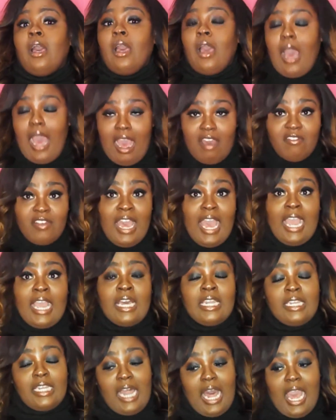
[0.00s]
I've had
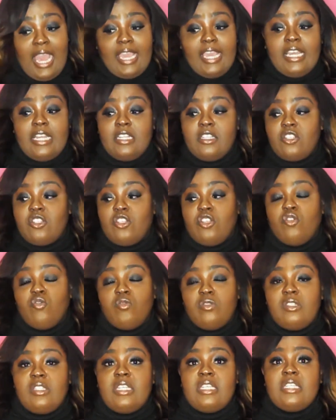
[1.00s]
clients
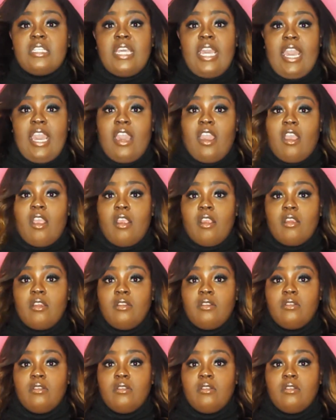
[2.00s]
use this hair,